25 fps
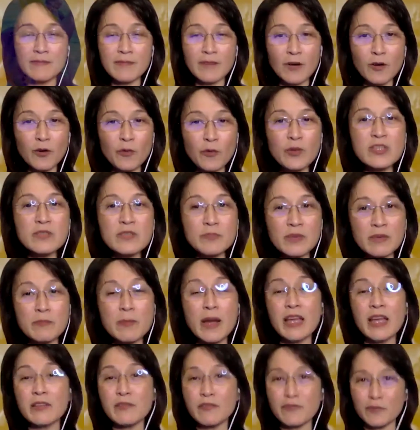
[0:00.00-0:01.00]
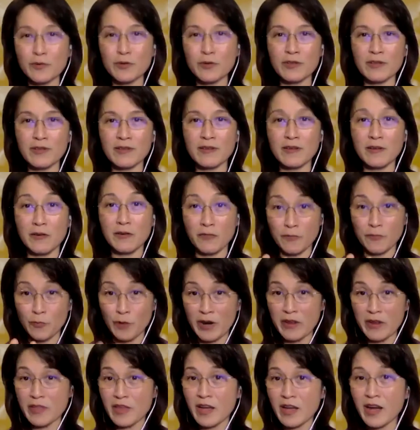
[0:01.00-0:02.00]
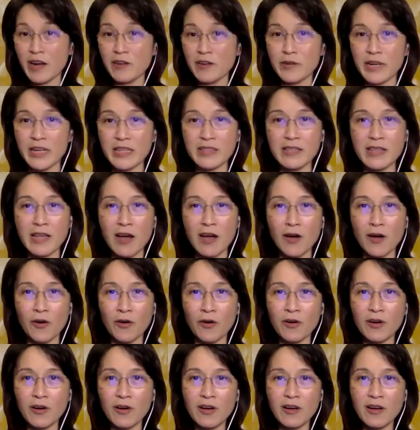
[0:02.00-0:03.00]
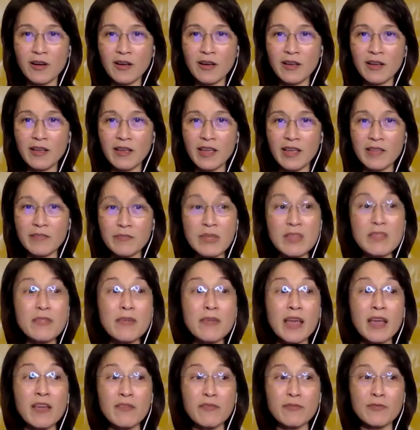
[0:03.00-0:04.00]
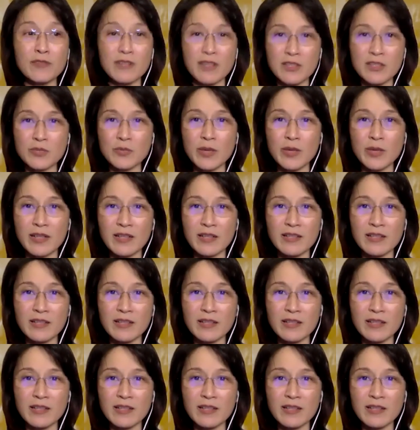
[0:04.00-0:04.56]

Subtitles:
always be mindful of where they are right now, and be thankful as well.